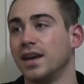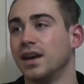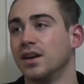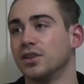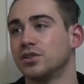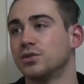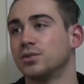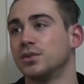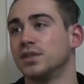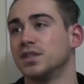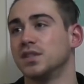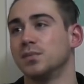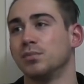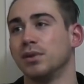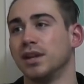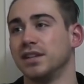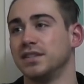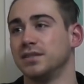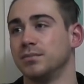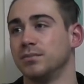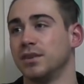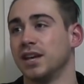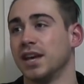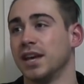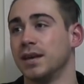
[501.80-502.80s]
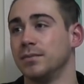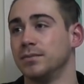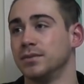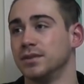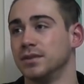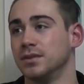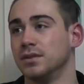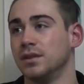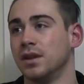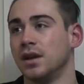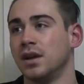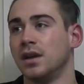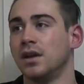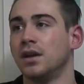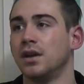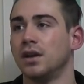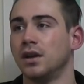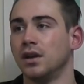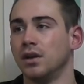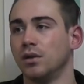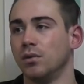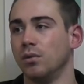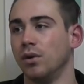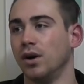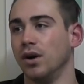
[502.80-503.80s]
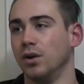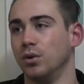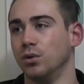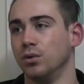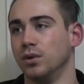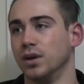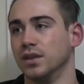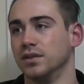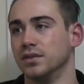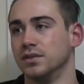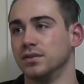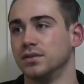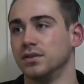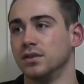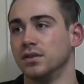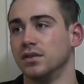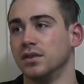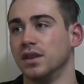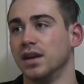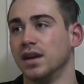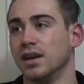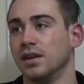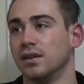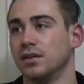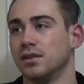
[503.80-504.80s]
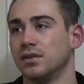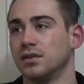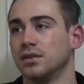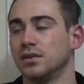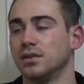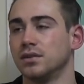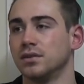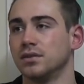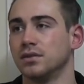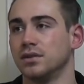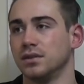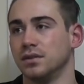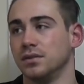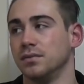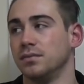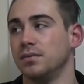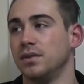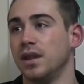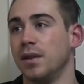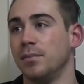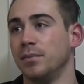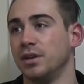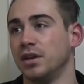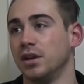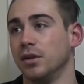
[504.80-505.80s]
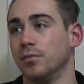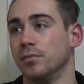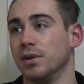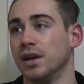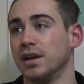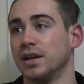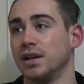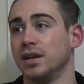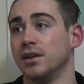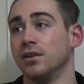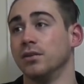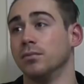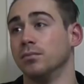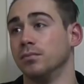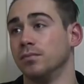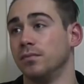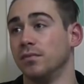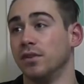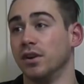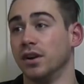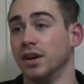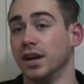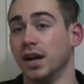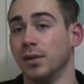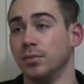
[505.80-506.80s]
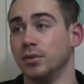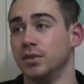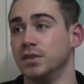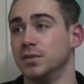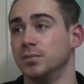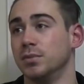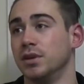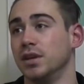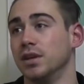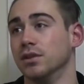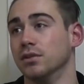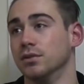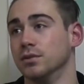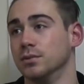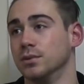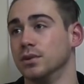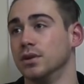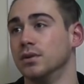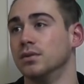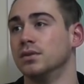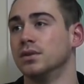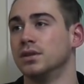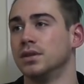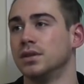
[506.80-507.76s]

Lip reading: Yeah, I just wanted to play some games, and Whitehall understood that and let me come back here. I'm very happy to be here as well.